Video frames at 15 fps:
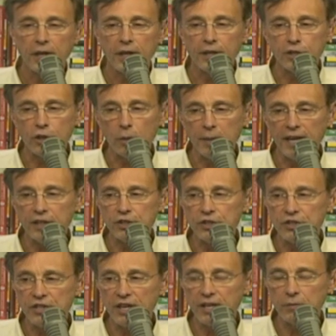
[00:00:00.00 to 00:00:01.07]
And Joe
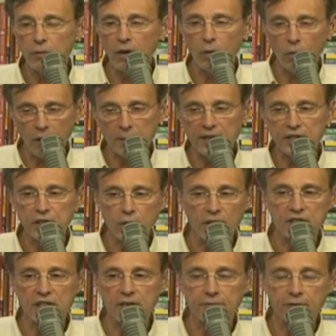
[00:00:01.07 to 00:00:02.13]
Manchin said, well, what about the U
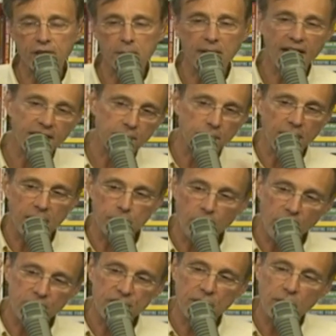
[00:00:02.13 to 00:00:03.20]
S A Freedom Act? And Rand
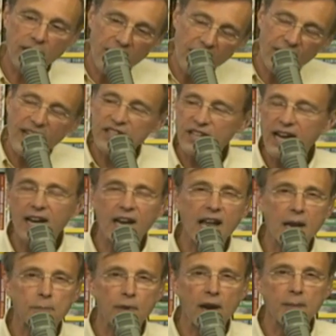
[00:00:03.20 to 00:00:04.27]
Paul said, well, that's got a
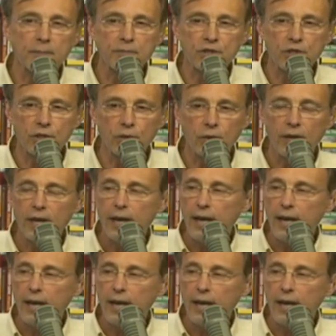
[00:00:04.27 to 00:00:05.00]
lot of problems, too.